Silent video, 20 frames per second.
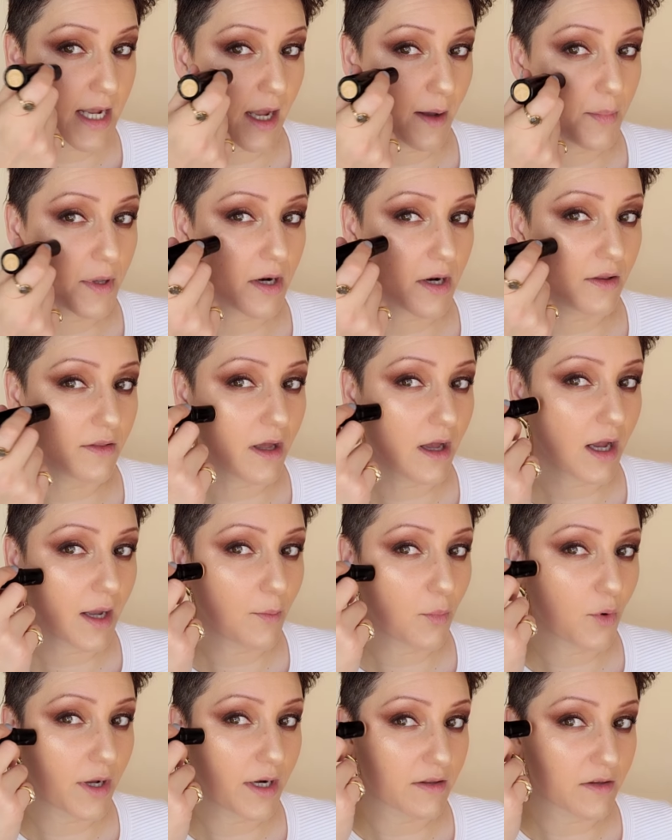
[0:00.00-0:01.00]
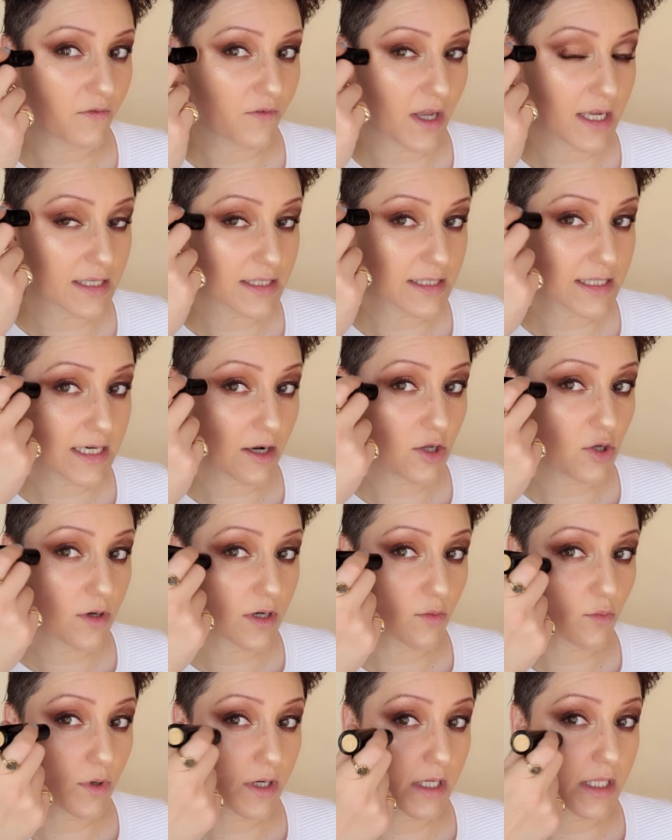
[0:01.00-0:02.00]
tap it on the high point of the face. Now
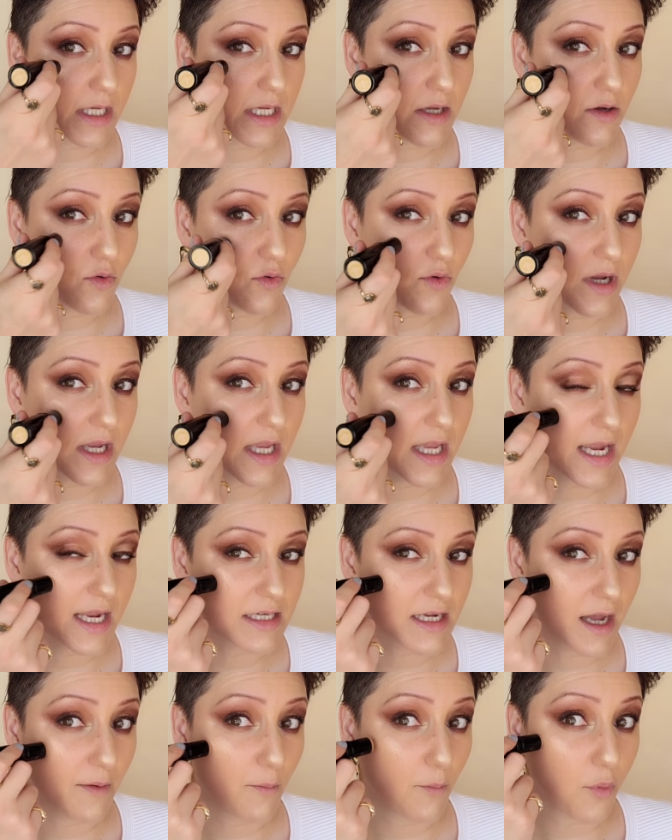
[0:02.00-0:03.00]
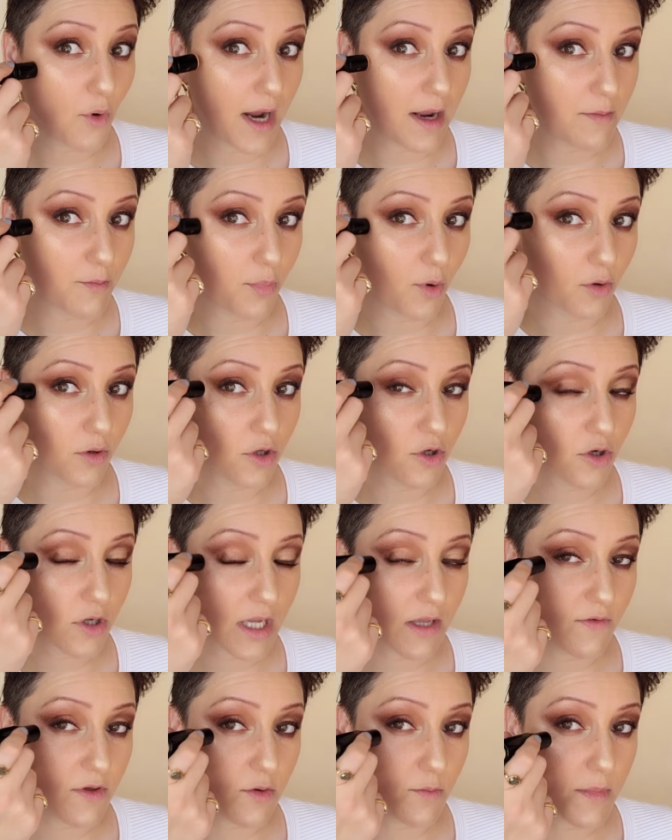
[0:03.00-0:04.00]
you can really create a bright, bold
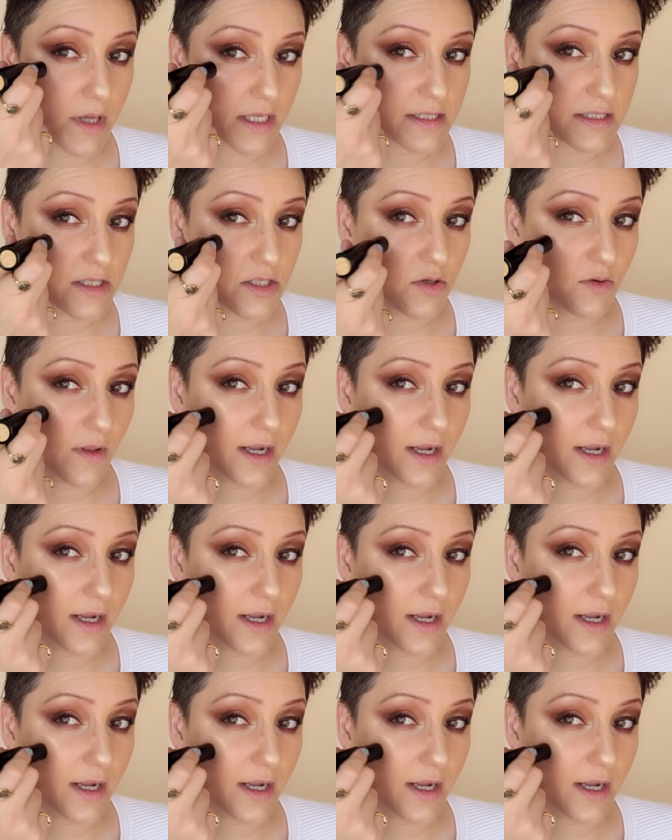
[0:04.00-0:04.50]
look if you mix